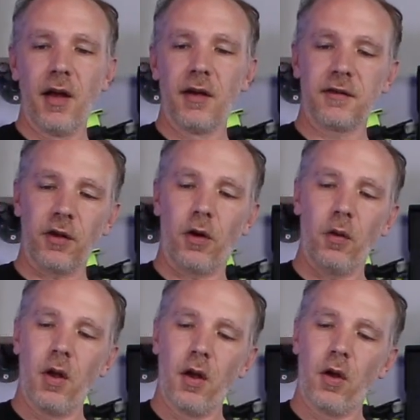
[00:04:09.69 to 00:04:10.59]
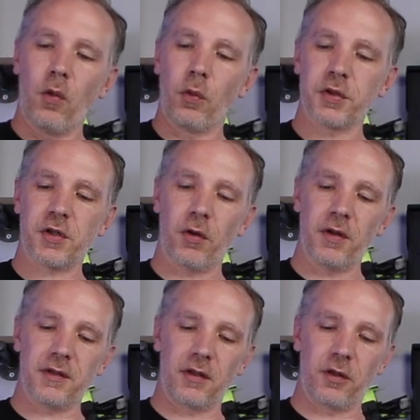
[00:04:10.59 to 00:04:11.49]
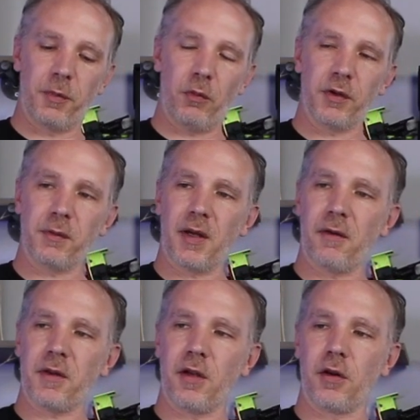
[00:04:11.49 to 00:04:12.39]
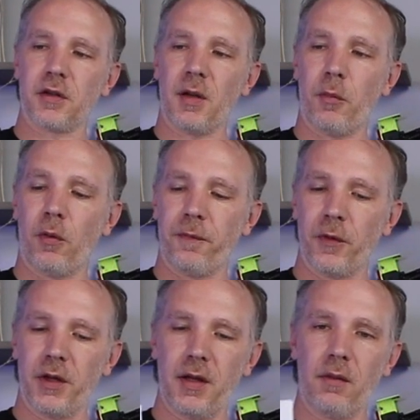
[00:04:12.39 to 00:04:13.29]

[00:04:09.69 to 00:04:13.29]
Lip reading: So we'll show this in a little bit once we get everything hooked up, hopefully,